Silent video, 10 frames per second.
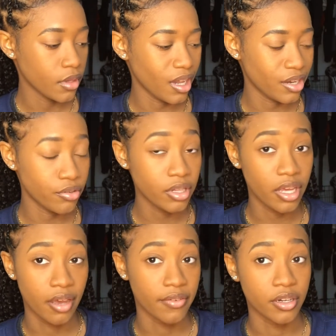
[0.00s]
I don't really
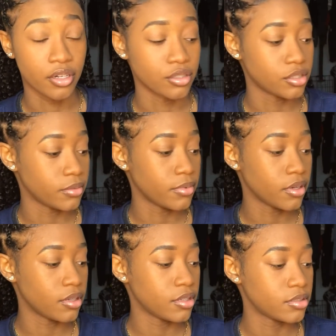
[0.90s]
have a crush to be
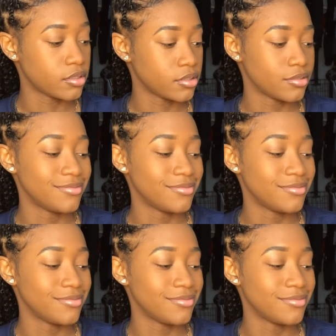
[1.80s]
honest.